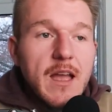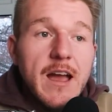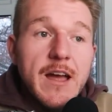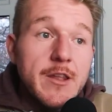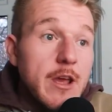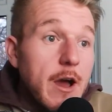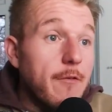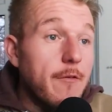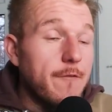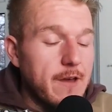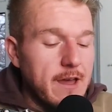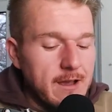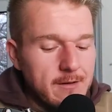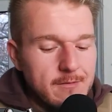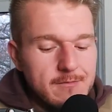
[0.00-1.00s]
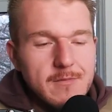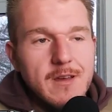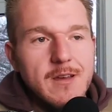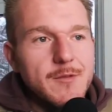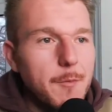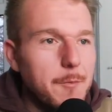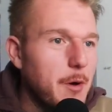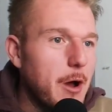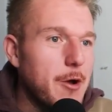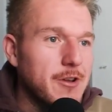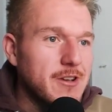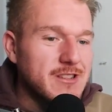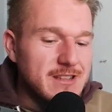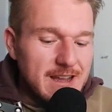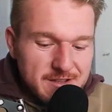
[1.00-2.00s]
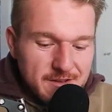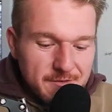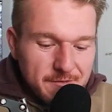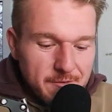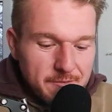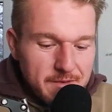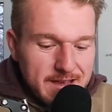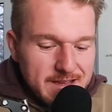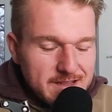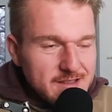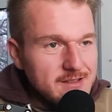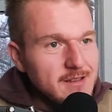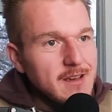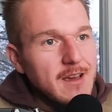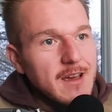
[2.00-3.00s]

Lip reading: And the other thing, the bonus lesson from this,